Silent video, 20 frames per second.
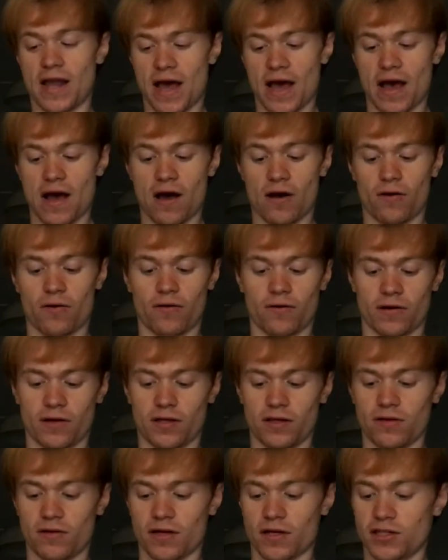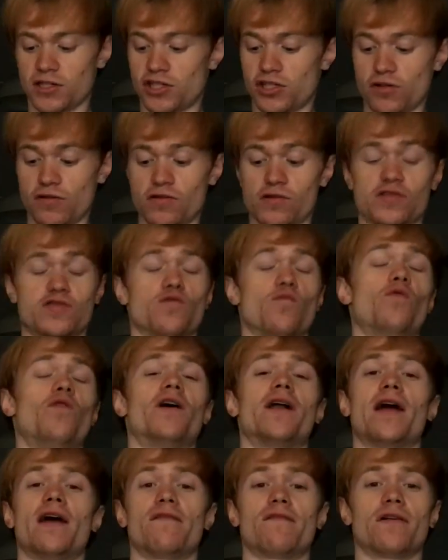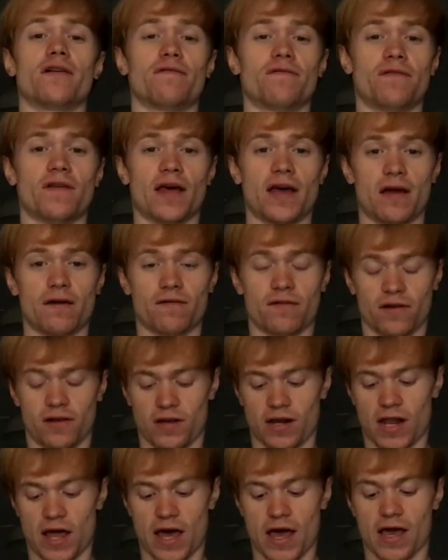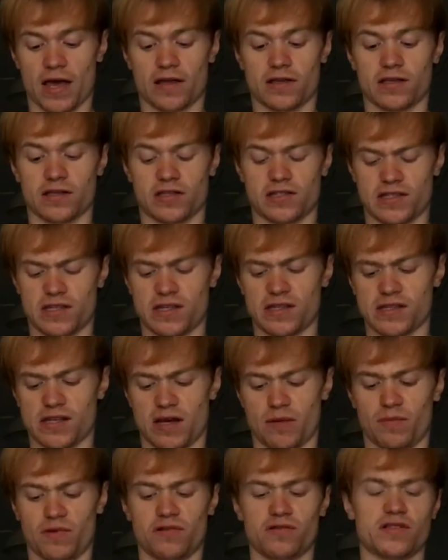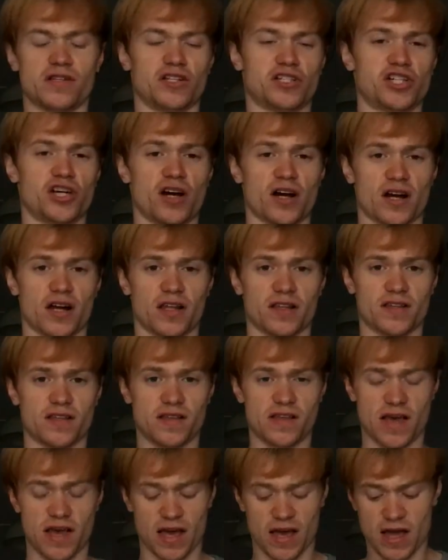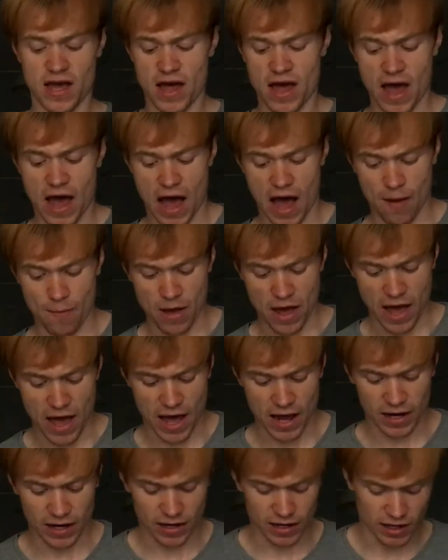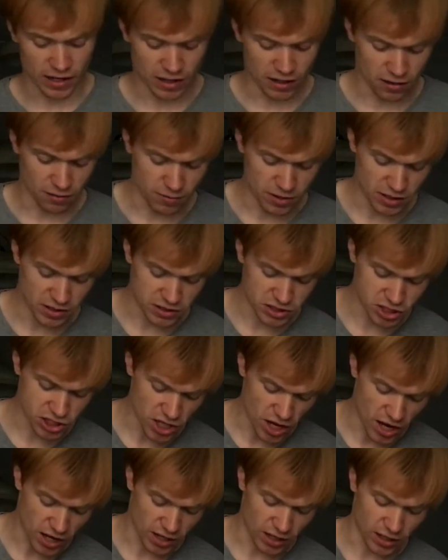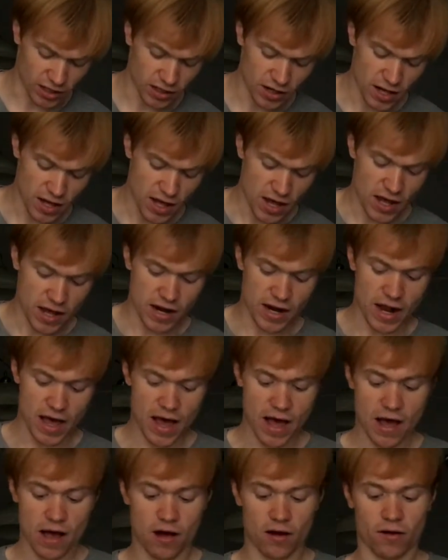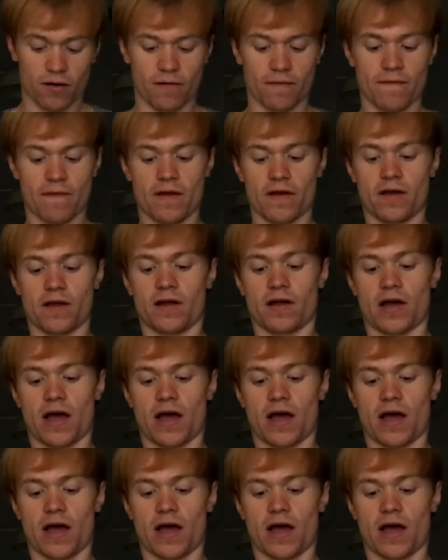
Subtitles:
Now you can choose whatever flavor you like. Since I'm using chocolate today, I'm gonna add in a little bit of chocolate. Now